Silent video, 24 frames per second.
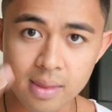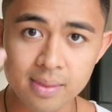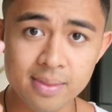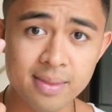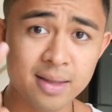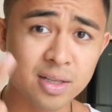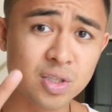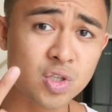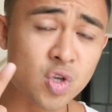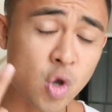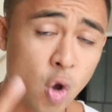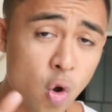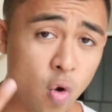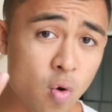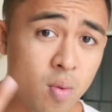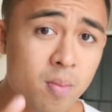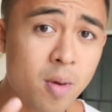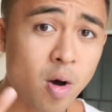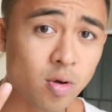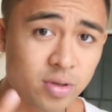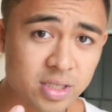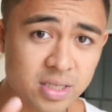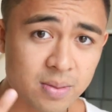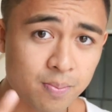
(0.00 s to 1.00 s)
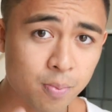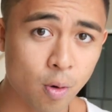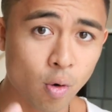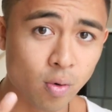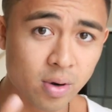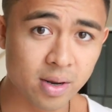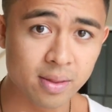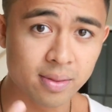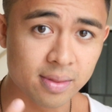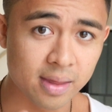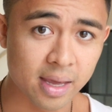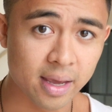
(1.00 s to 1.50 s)
the two most
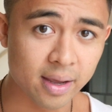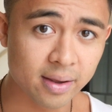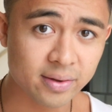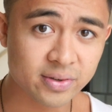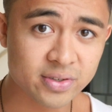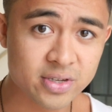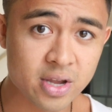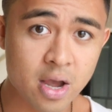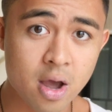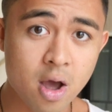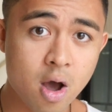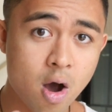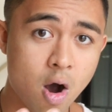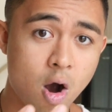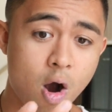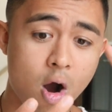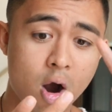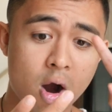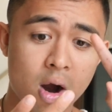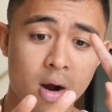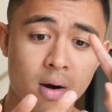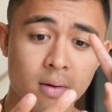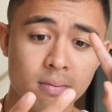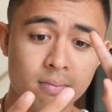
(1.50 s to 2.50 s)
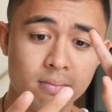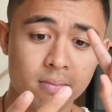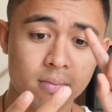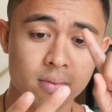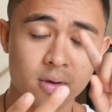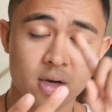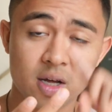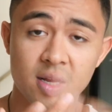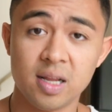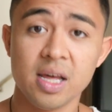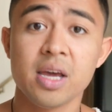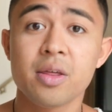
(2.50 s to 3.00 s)
important things
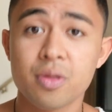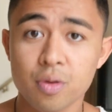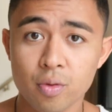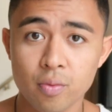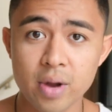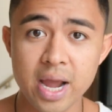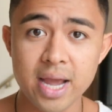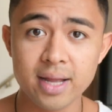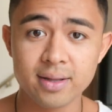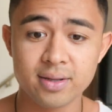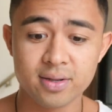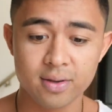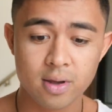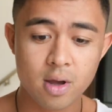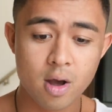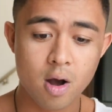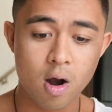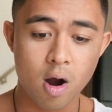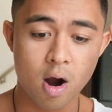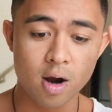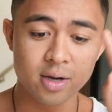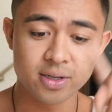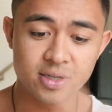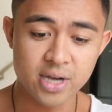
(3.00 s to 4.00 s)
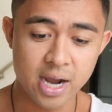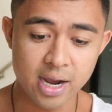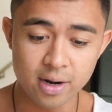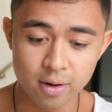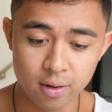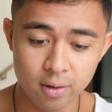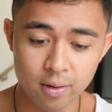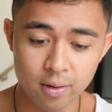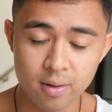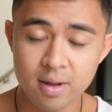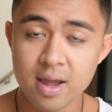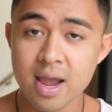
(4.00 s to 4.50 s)
are click through rate, our
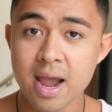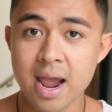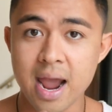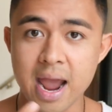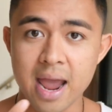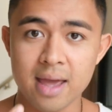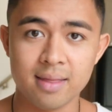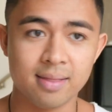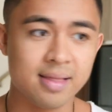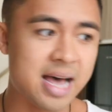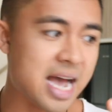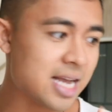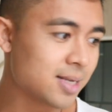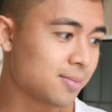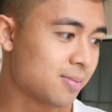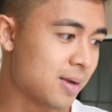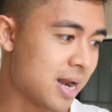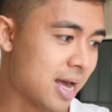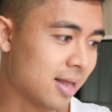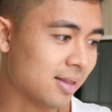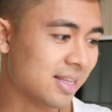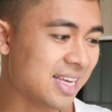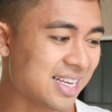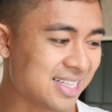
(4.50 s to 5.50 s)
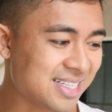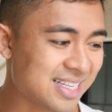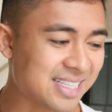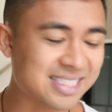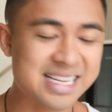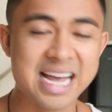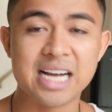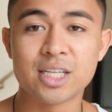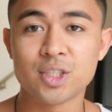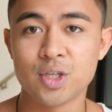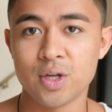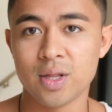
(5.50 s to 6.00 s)
title, and last but not least is
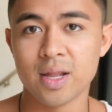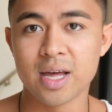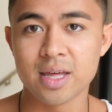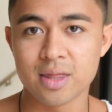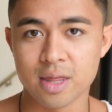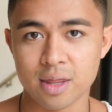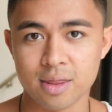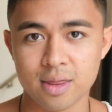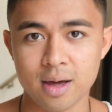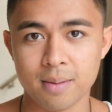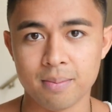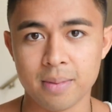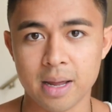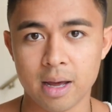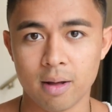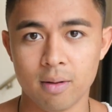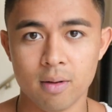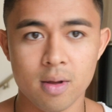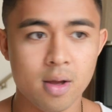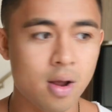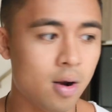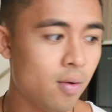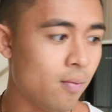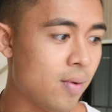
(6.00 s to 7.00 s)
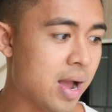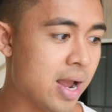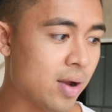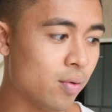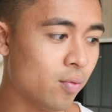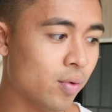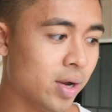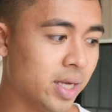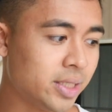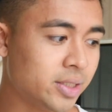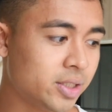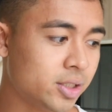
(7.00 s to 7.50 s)
actually like the thumbnail, right?
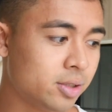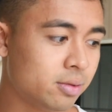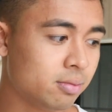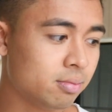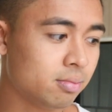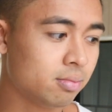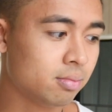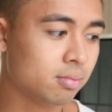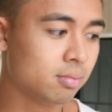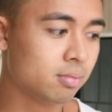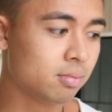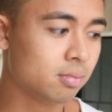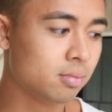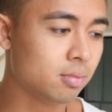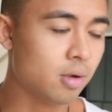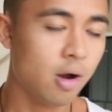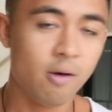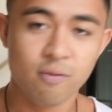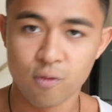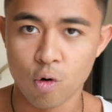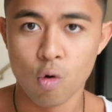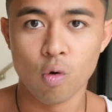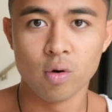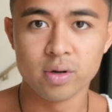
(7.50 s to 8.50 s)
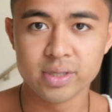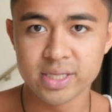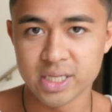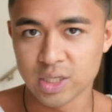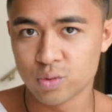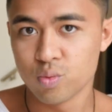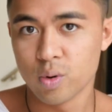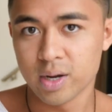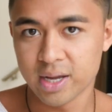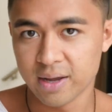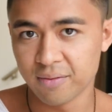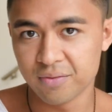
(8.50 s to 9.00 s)
Which of course, is
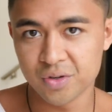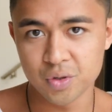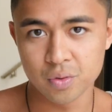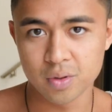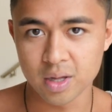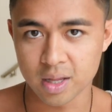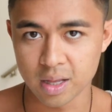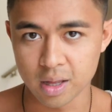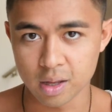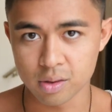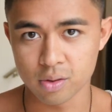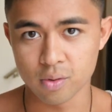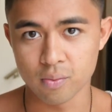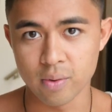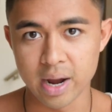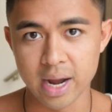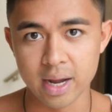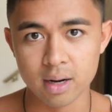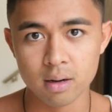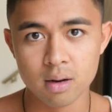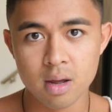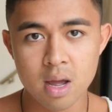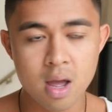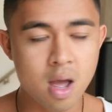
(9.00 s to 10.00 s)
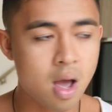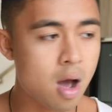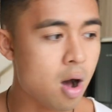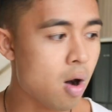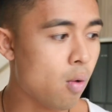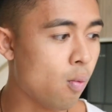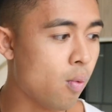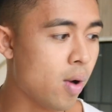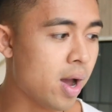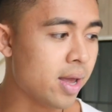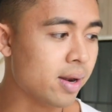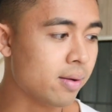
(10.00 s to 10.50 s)
what gives you the click through rate.
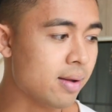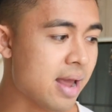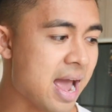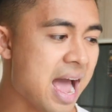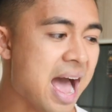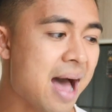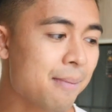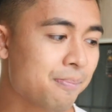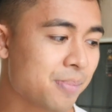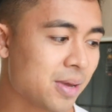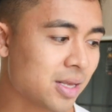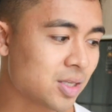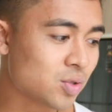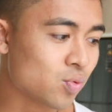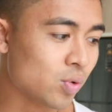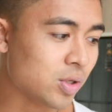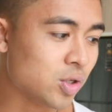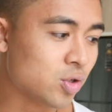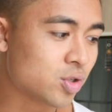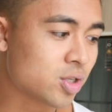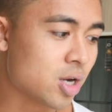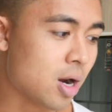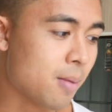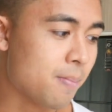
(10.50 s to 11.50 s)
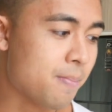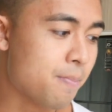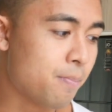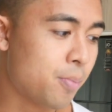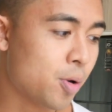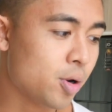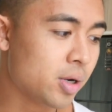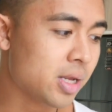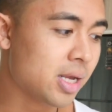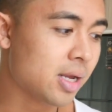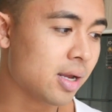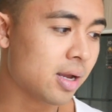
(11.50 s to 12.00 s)
What happens when you start
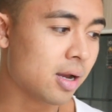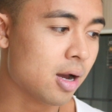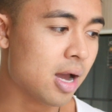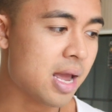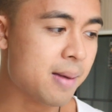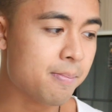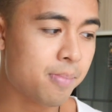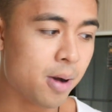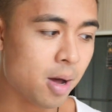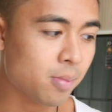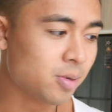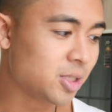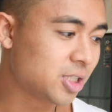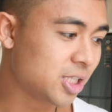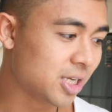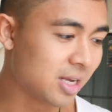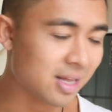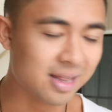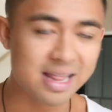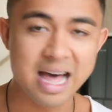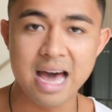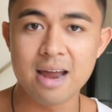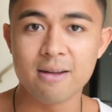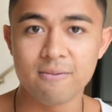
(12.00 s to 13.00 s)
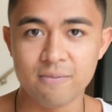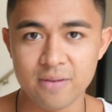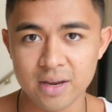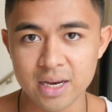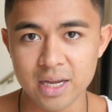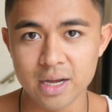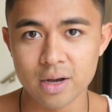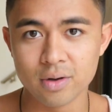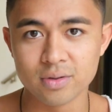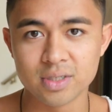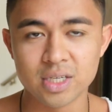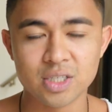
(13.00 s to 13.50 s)
putting and publishing a lot of
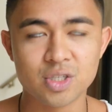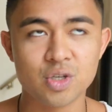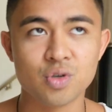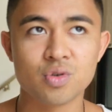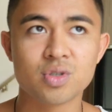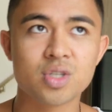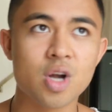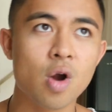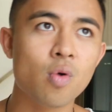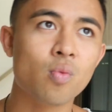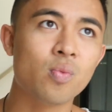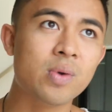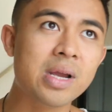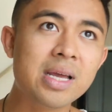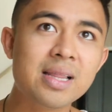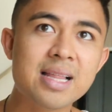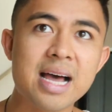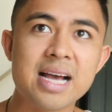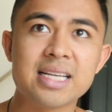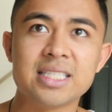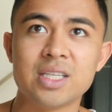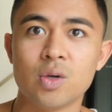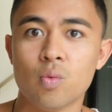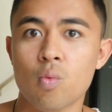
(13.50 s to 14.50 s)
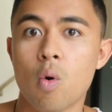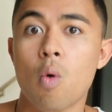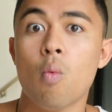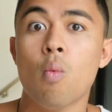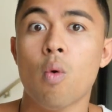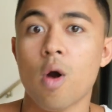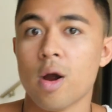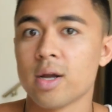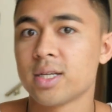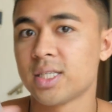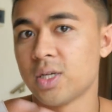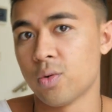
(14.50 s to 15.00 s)
videos is you start realizing what
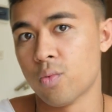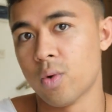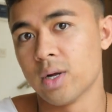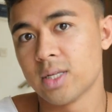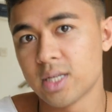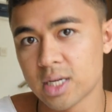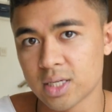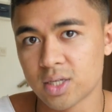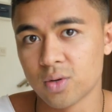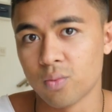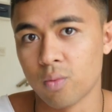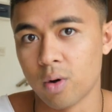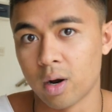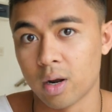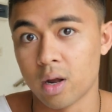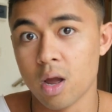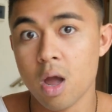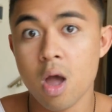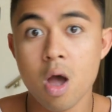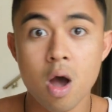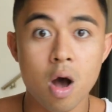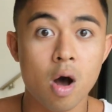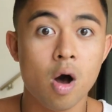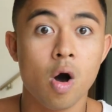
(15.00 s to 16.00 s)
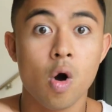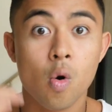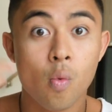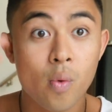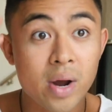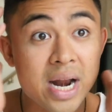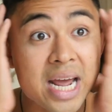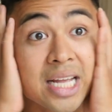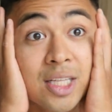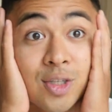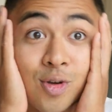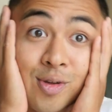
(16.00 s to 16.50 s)
works and what doesn't work. Oh,
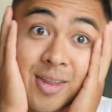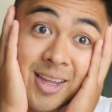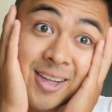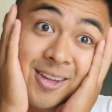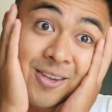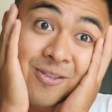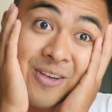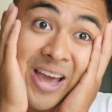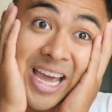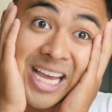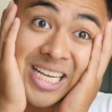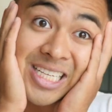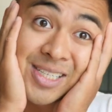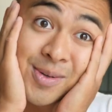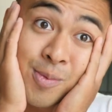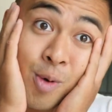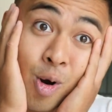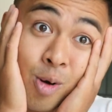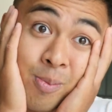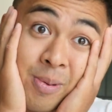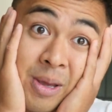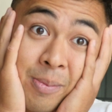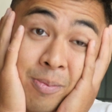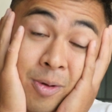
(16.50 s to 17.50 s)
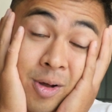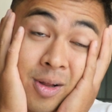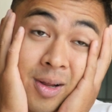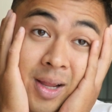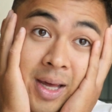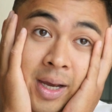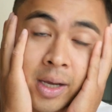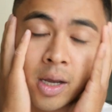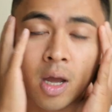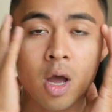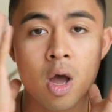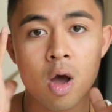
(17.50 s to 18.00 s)
when I do this face, more people
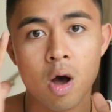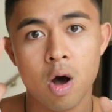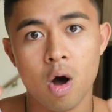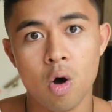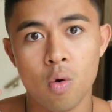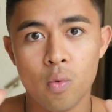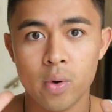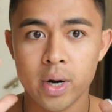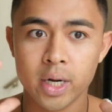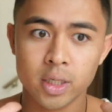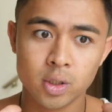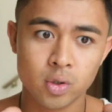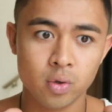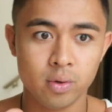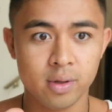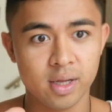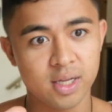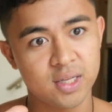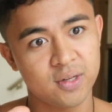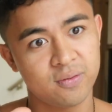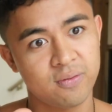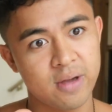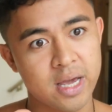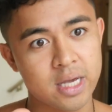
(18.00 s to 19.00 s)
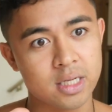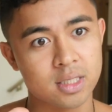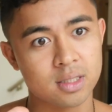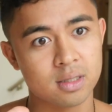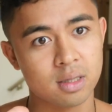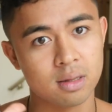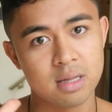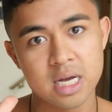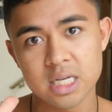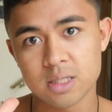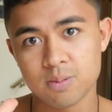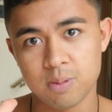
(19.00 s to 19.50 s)
click. Oh, when I do this face,
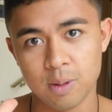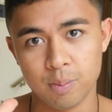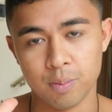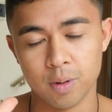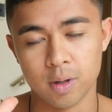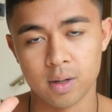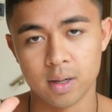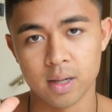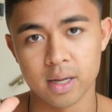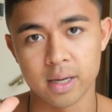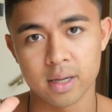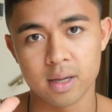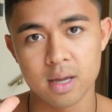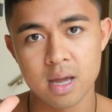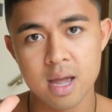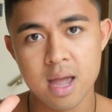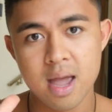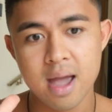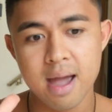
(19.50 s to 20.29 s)
less people click.